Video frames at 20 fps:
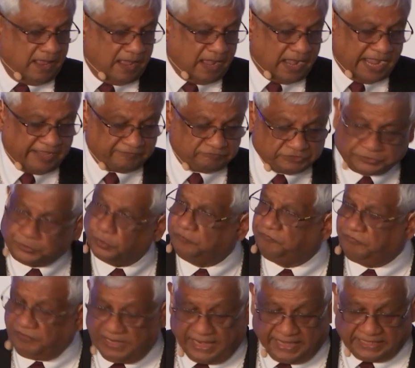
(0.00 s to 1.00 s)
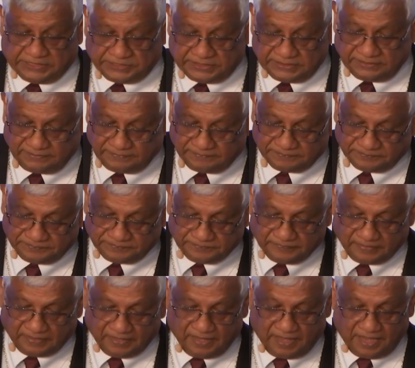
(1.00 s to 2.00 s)
I have stood for election,
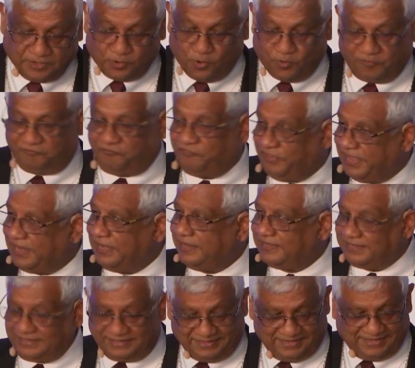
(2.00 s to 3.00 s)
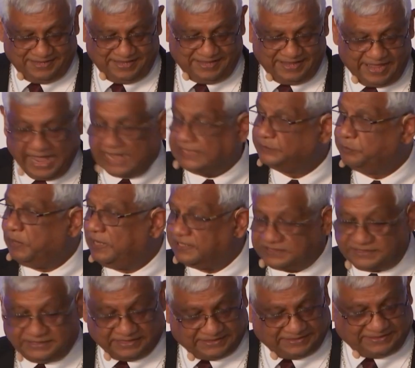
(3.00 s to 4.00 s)
known failure, as well as
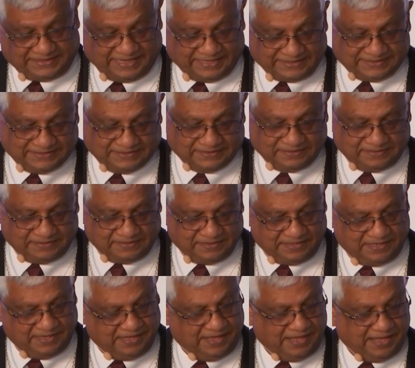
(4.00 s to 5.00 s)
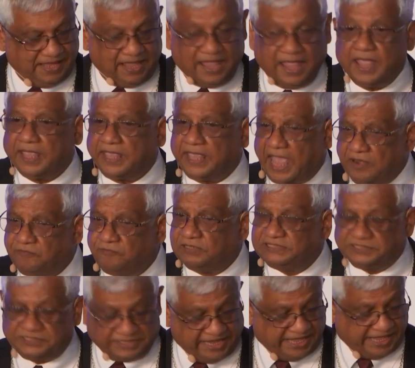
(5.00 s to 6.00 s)
success, canvassed
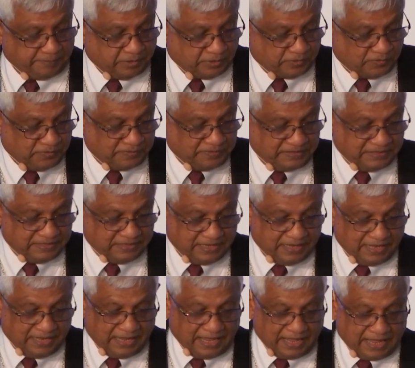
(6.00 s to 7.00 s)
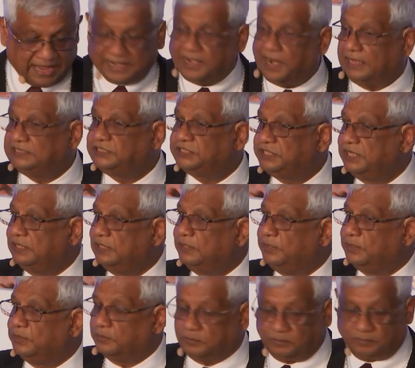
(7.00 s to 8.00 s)
the neighborhood, and I still
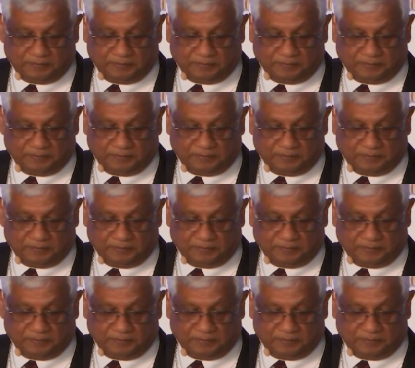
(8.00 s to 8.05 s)
do.